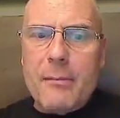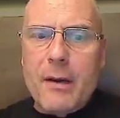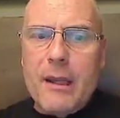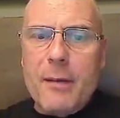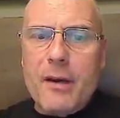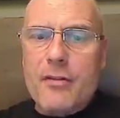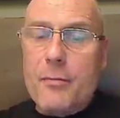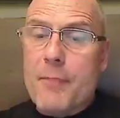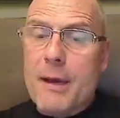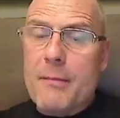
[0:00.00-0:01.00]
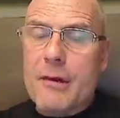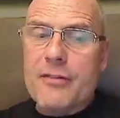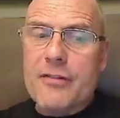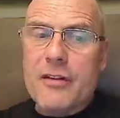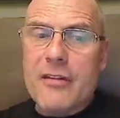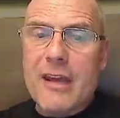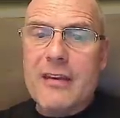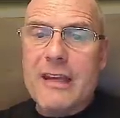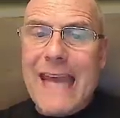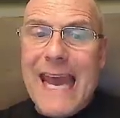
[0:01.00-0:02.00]
partly because her memories
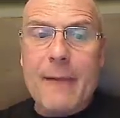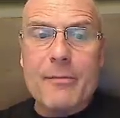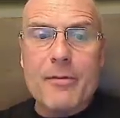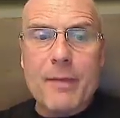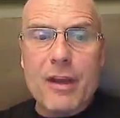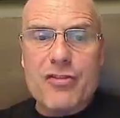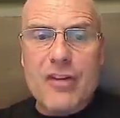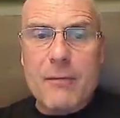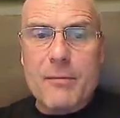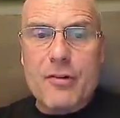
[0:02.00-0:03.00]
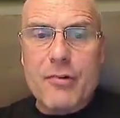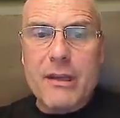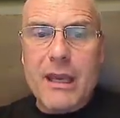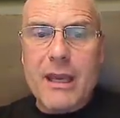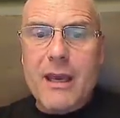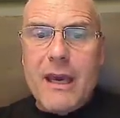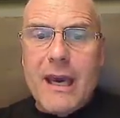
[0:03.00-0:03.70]
contained gaps because she had been drinking